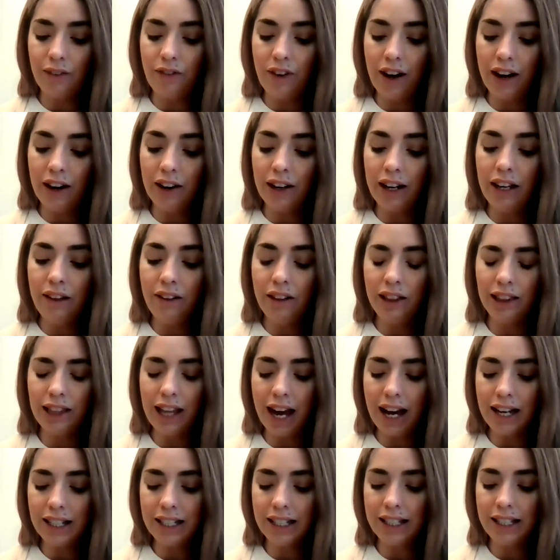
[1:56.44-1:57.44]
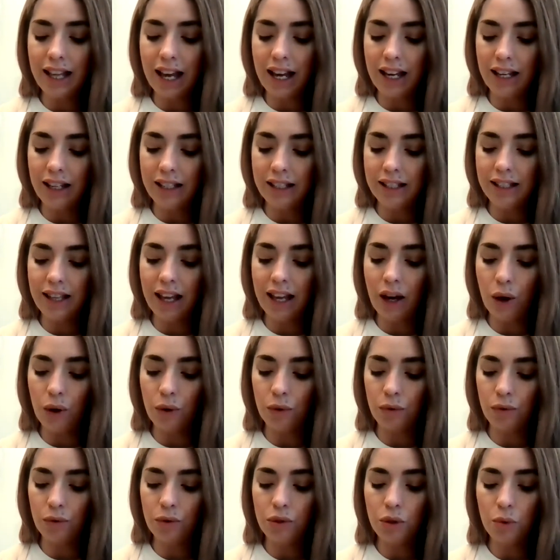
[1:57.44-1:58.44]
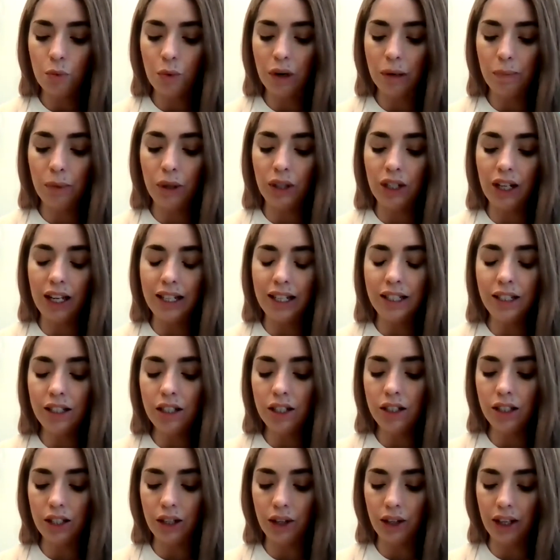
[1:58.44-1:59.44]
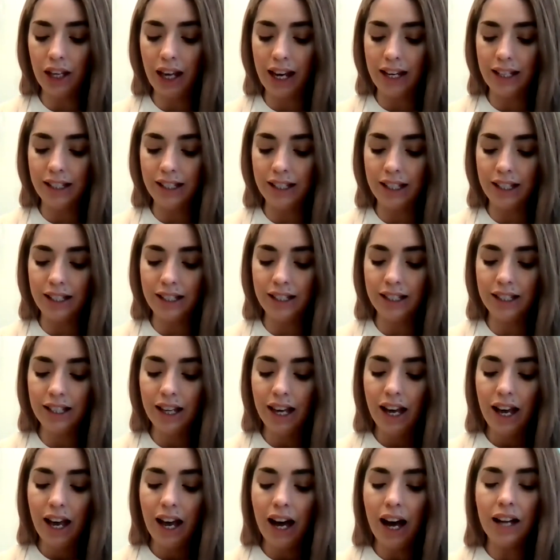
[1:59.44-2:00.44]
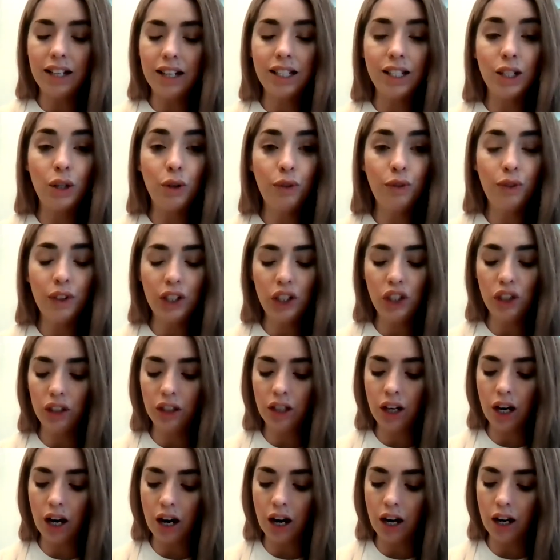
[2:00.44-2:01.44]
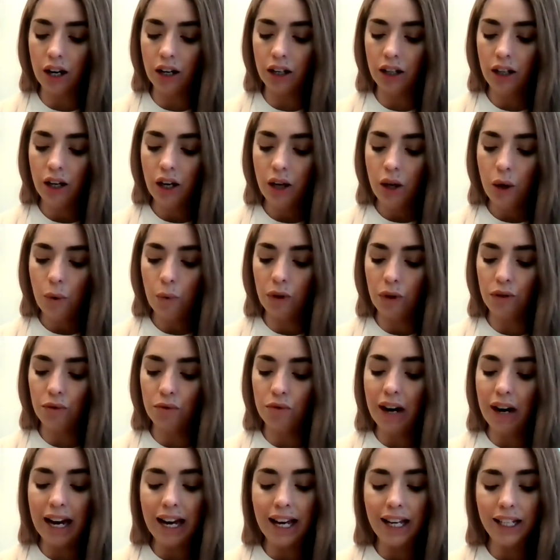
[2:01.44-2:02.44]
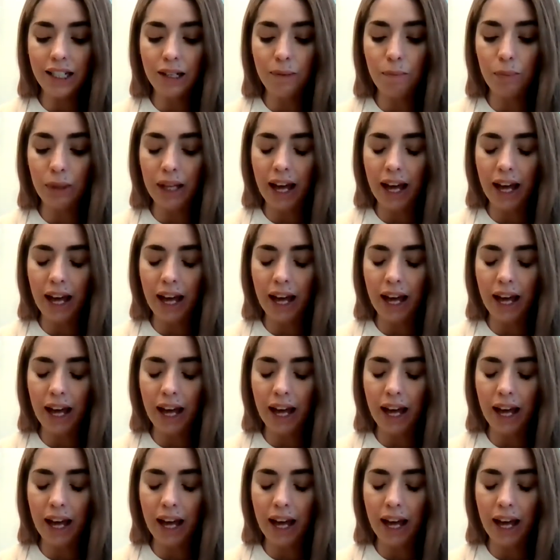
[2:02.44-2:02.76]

Very last things they owned were put into suitcases, and an official car with red and